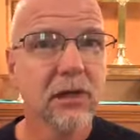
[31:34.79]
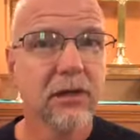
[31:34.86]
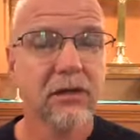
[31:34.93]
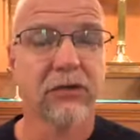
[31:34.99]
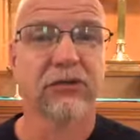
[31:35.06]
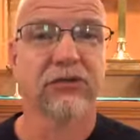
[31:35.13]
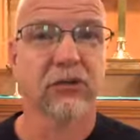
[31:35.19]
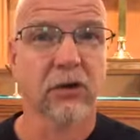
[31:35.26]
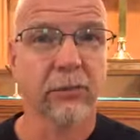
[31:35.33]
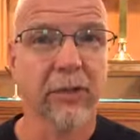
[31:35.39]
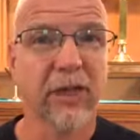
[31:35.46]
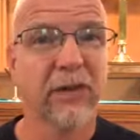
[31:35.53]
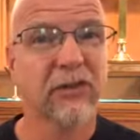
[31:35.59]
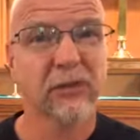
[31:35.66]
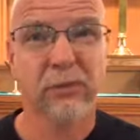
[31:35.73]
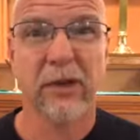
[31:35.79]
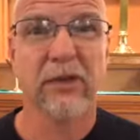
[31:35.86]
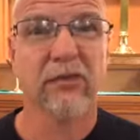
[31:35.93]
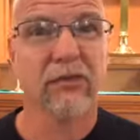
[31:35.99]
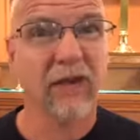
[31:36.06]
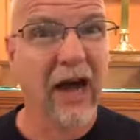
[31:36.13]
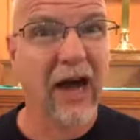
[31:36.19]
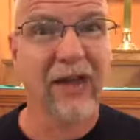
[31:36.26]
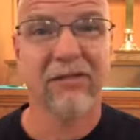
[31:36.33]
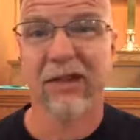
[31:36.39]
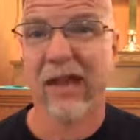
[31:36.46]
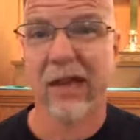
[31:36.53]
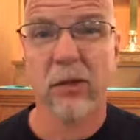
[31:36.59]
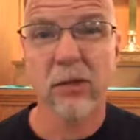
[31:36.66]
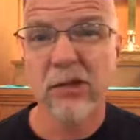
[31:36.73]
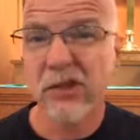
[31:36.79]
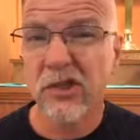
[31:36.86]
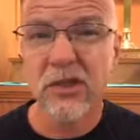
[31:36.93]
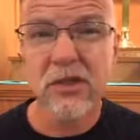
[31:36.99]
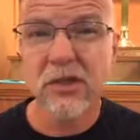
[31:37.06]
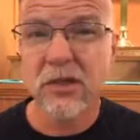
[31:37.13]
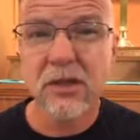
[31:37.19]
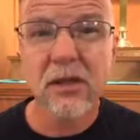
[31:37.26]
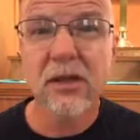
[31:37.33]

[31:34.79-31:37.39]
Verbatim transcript: The Serbian speaks 5 languages.